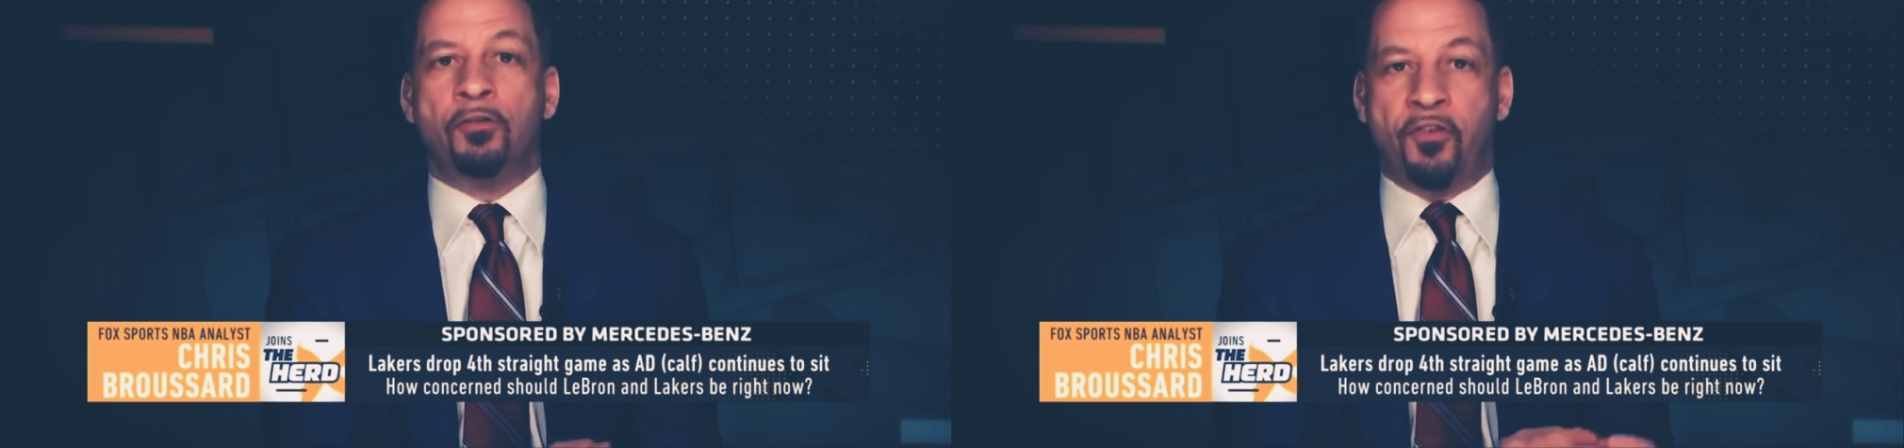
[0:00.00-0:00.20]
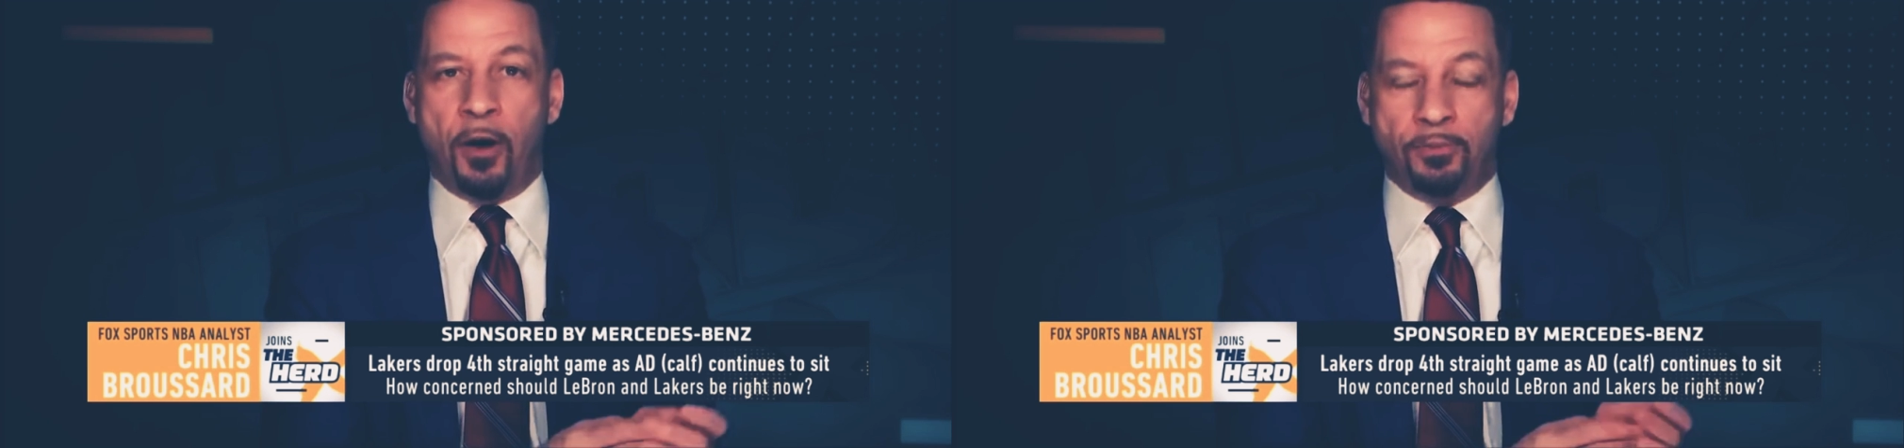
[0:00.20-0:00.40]

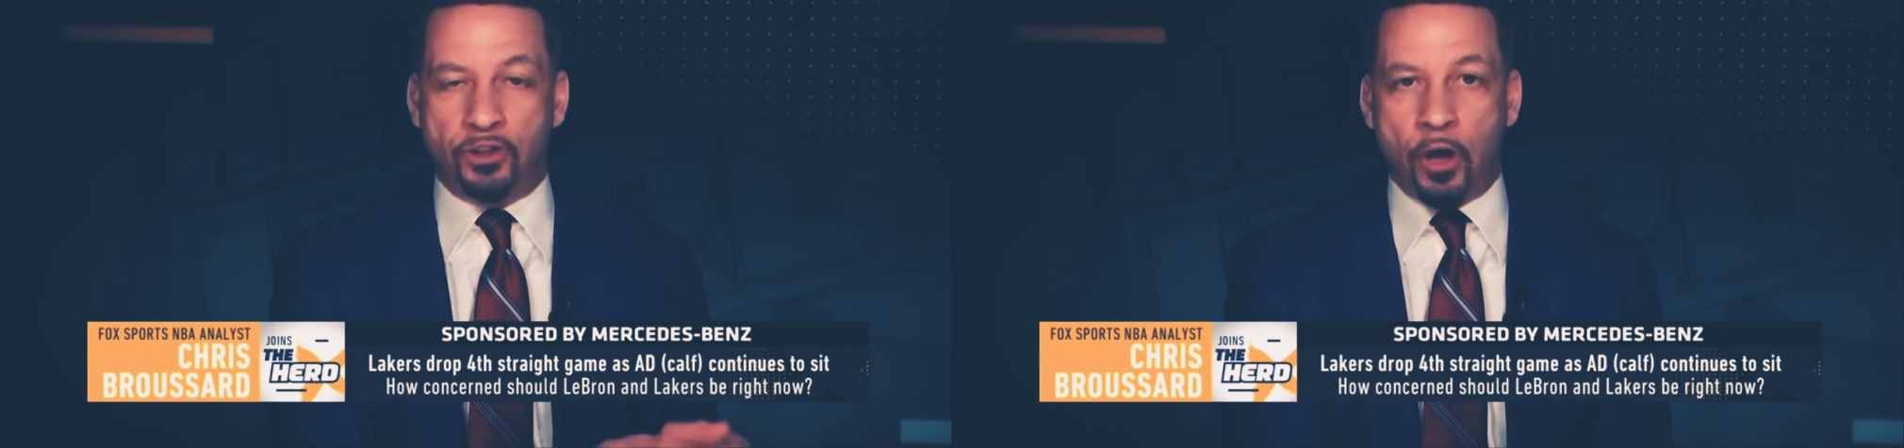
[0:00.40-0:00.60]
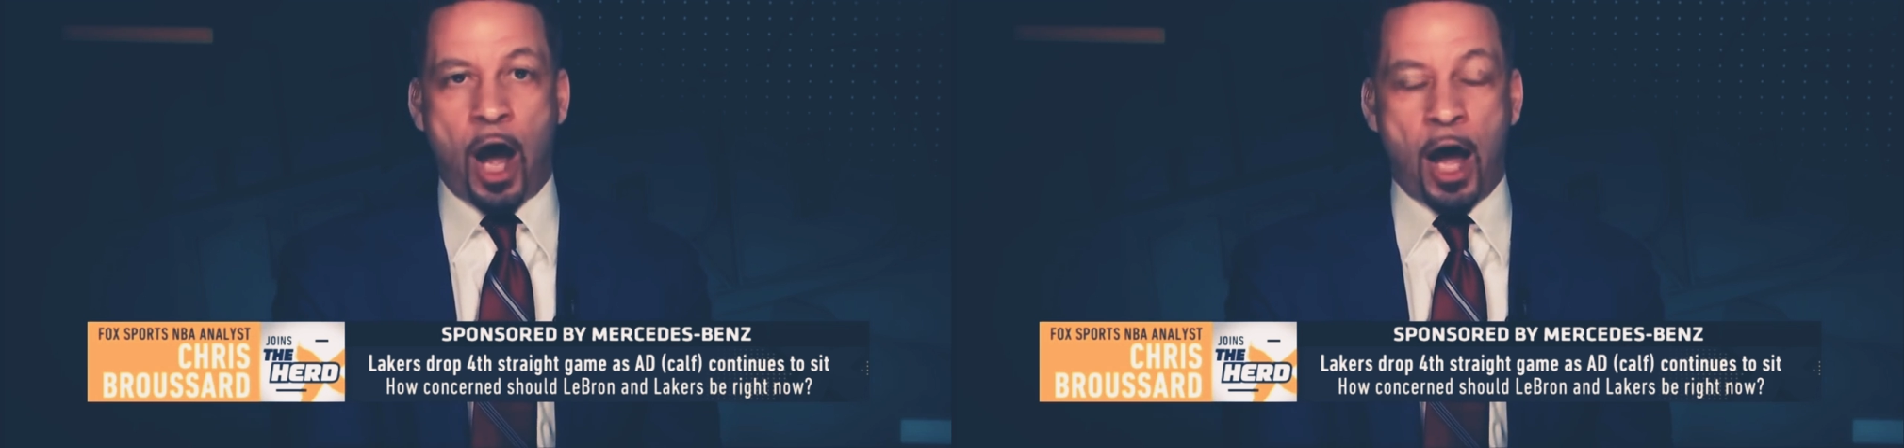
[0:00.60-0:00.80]

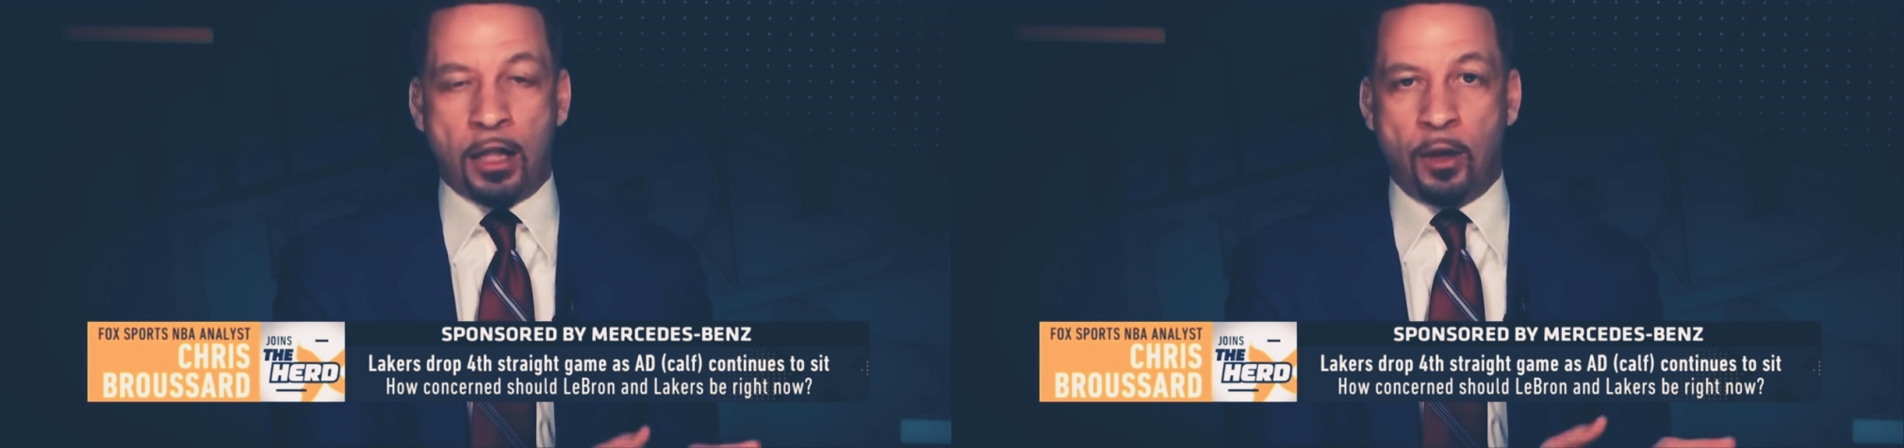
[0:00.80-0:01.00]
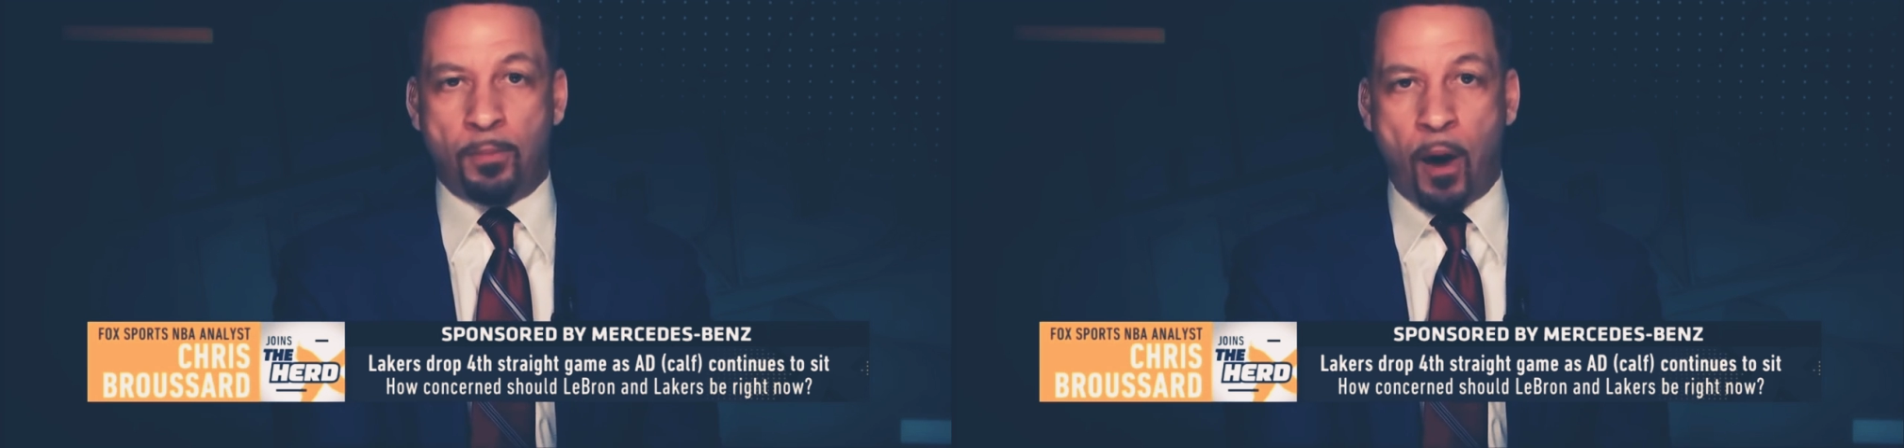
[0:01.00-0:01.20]
from
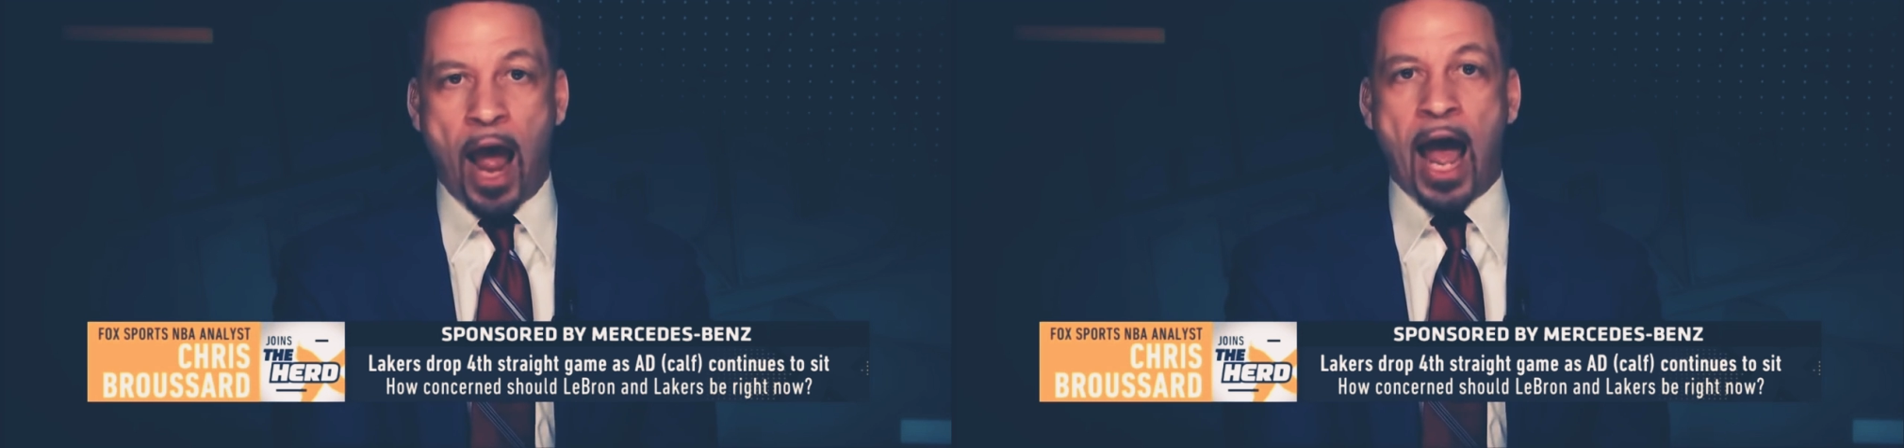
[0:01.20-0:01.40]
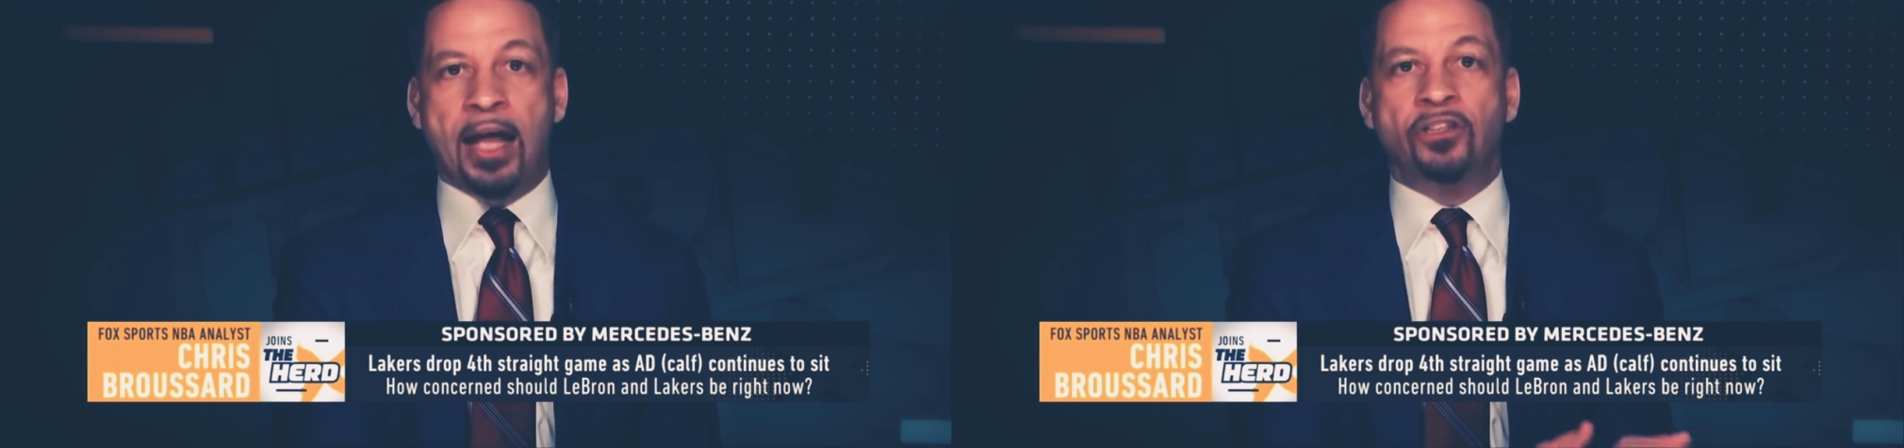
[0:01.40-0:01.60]

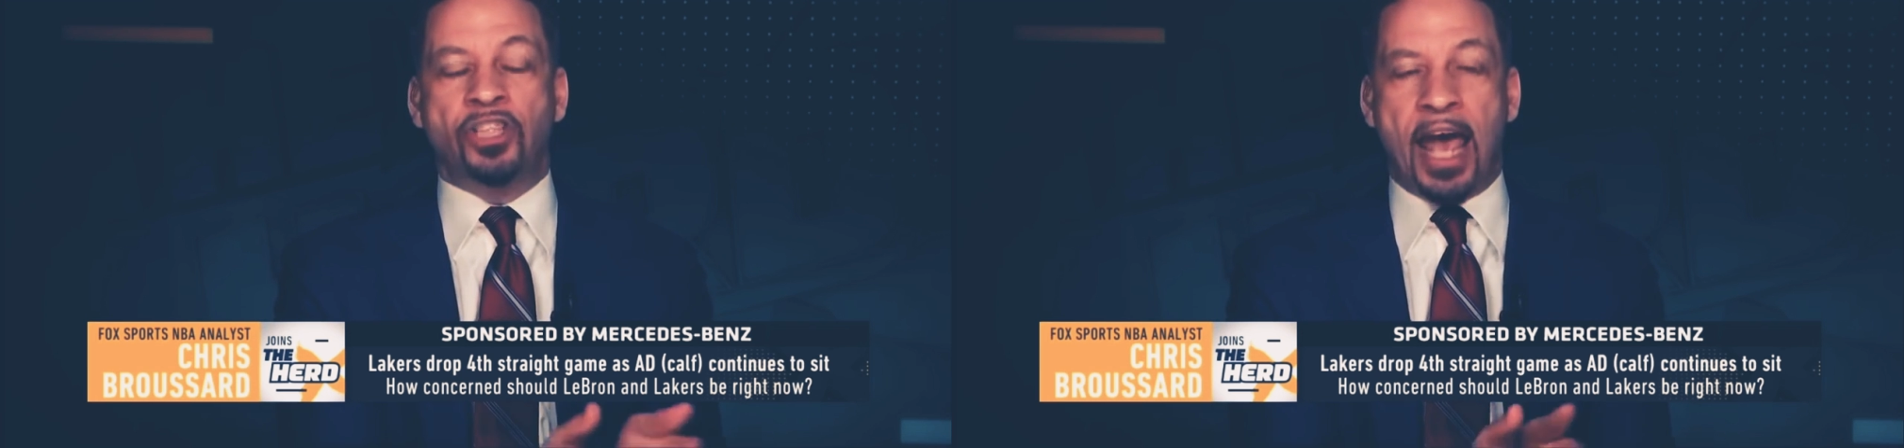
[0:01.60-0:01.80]
LeBron